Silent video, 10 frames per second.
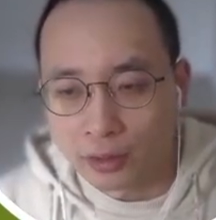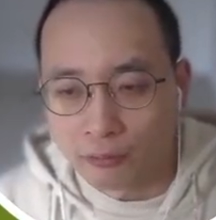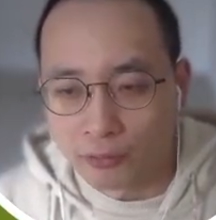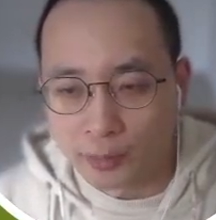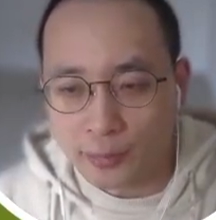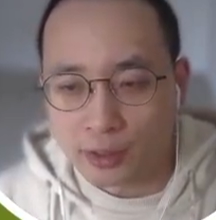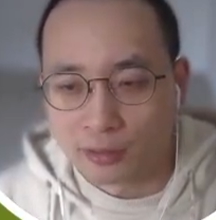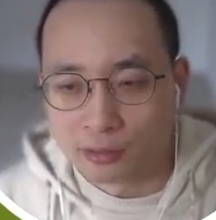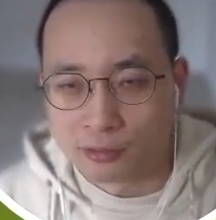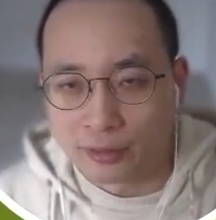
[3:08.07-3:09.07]
we must
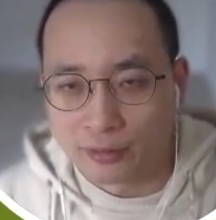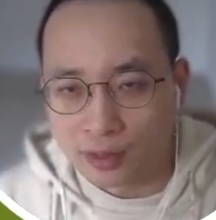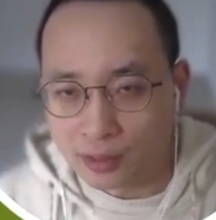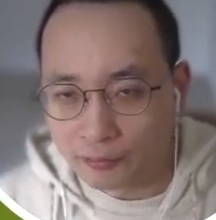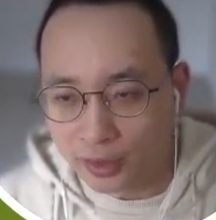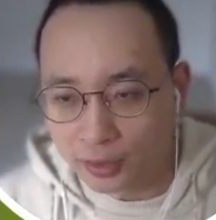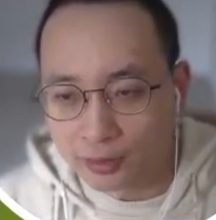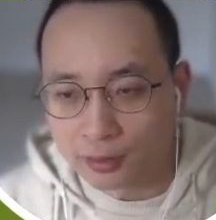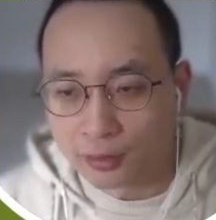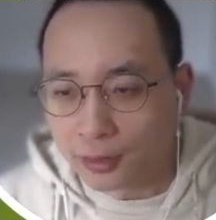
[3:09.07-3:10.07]
address the
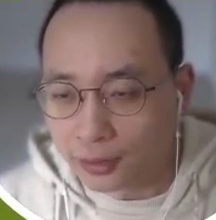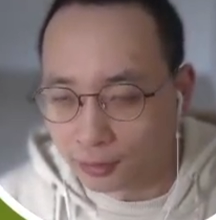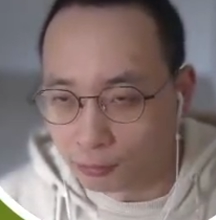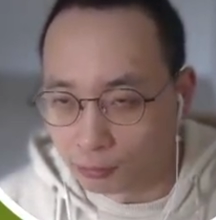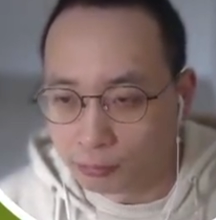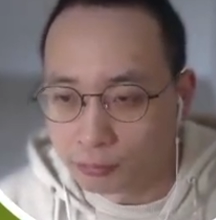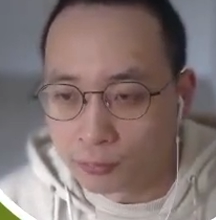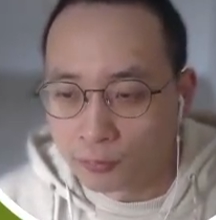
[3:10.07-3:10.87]
elephant in the room.